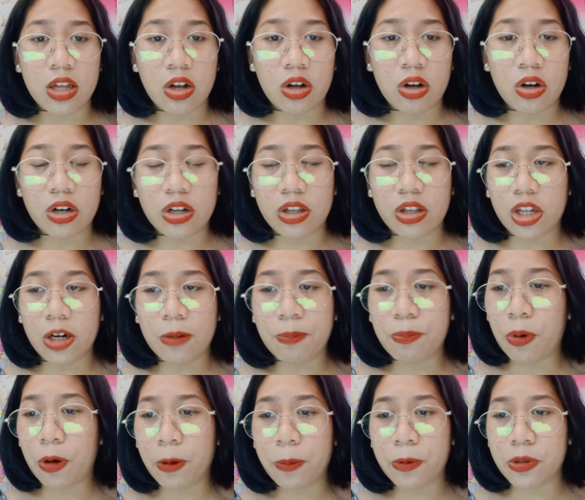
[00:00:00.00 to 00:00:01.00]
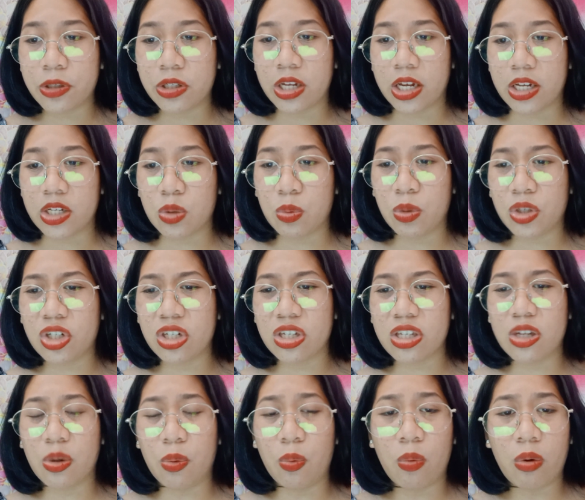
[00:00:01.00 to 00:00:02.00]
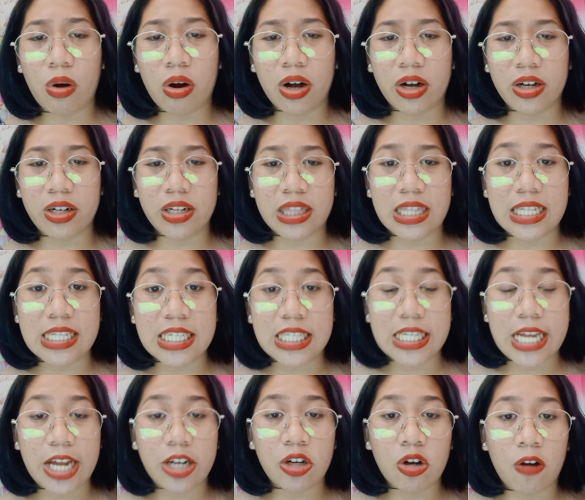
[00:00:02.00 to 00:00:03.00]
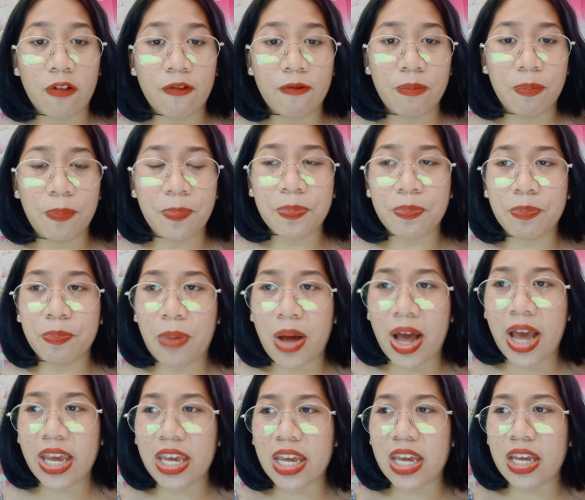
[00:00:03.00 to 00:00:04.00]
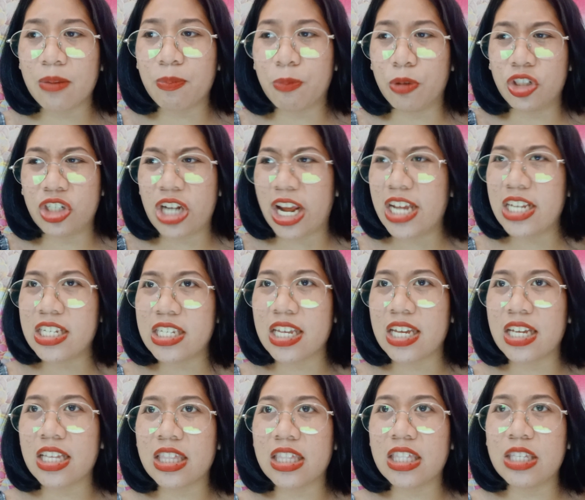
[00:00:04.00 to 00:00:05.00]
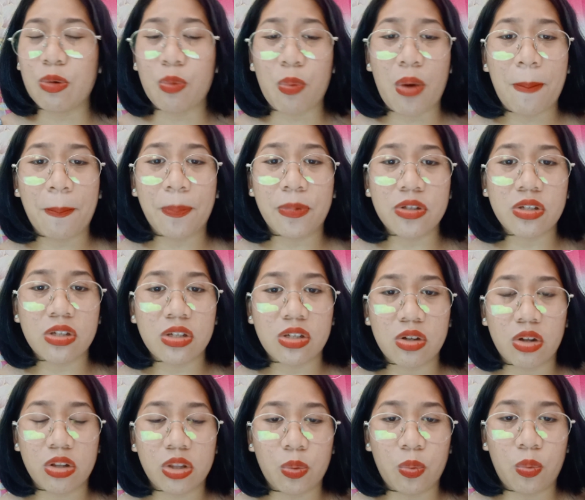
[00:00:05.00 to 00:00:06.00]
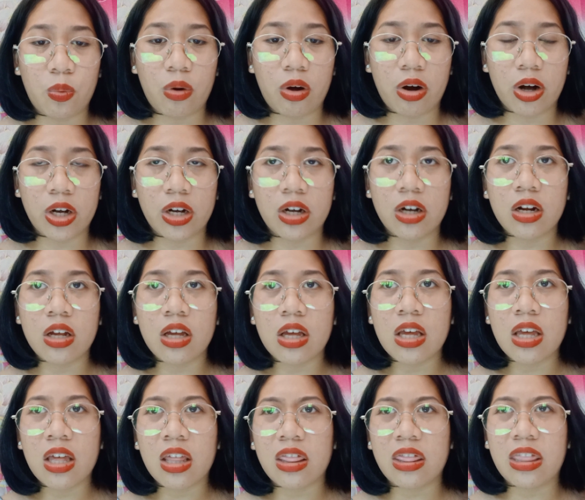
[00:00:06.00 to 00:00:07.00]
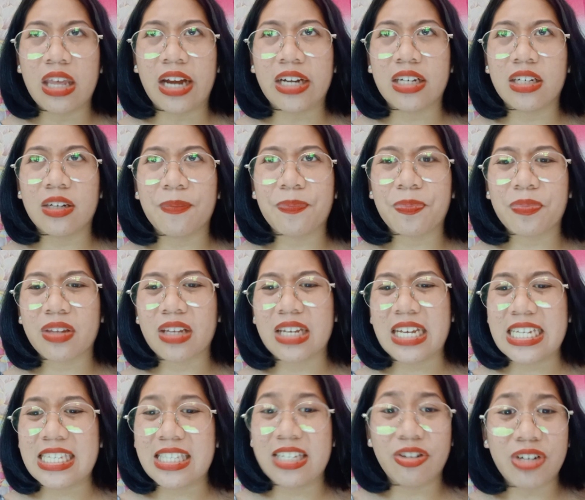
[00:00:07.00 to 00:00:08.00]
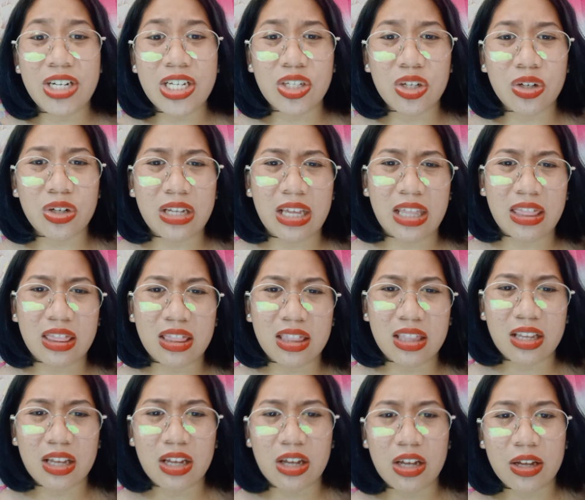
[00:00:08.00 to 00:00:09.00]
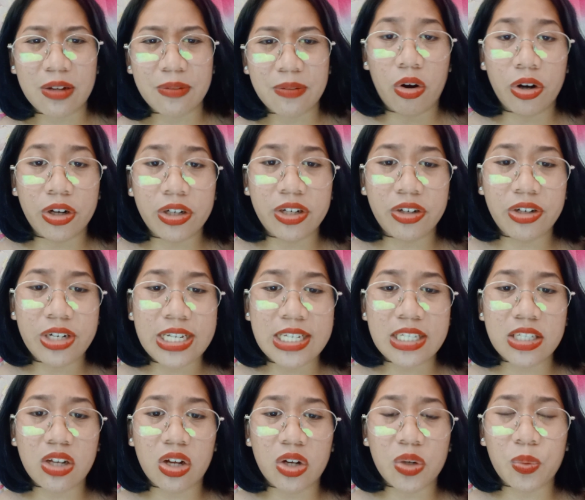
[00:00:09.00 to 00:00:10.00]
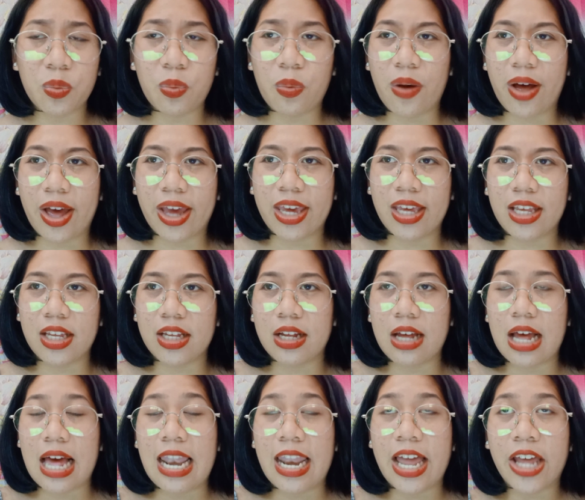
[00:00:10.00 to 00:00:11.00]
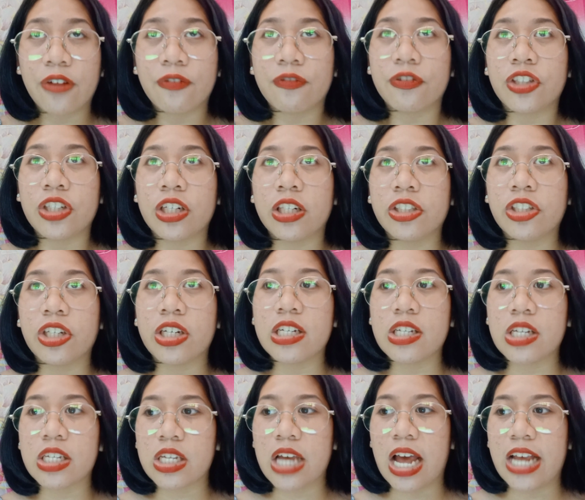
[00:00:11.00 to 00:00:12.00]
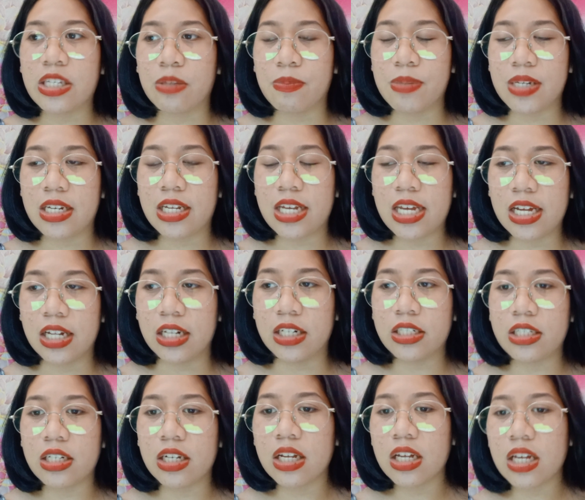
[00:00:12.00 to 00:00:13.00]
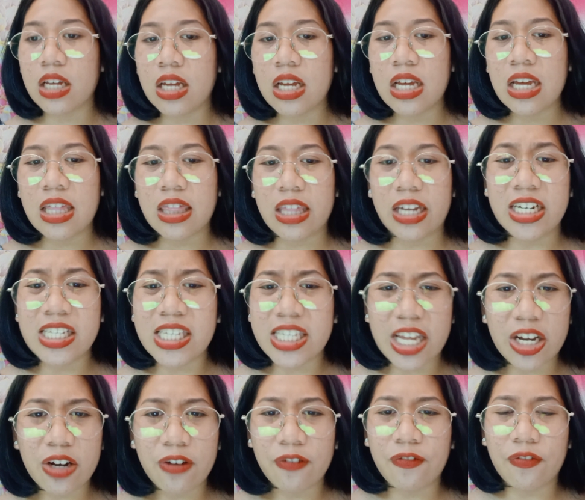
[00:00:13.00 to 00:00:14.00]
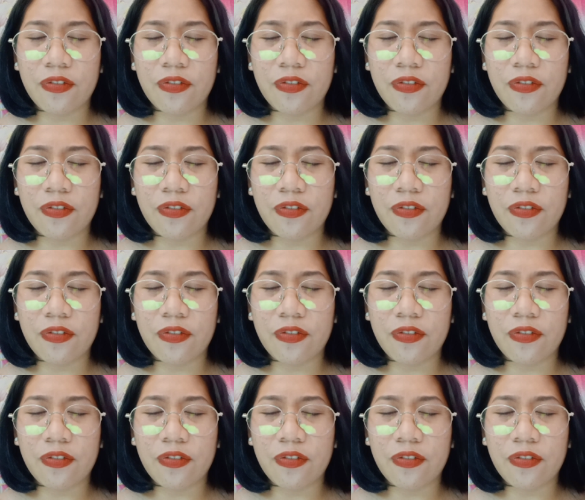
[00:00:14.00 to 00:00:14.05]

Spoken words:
their purposes, which is the war, that instead of purchasing the weapons on the war, that is the reason that, or the reason why a lot of children has been killed, that instead of